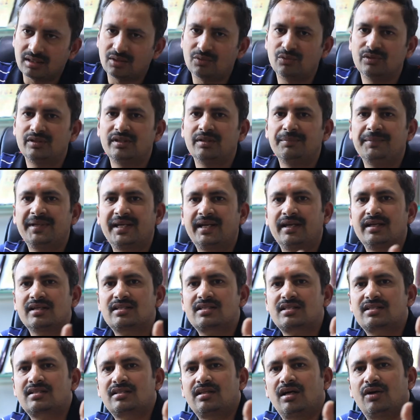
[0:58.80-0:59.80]
Navodyami
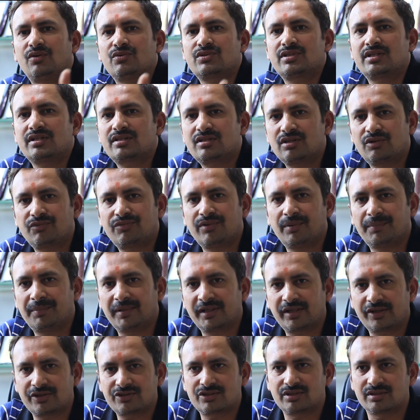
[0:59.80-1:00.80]
gets thousands of
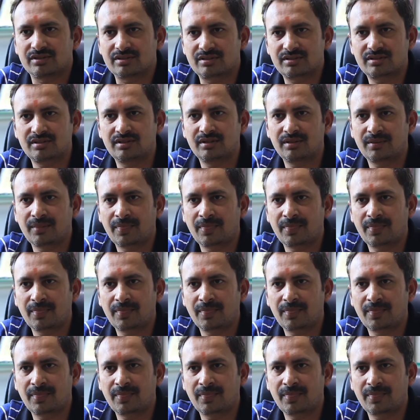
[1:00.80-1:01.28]
applications,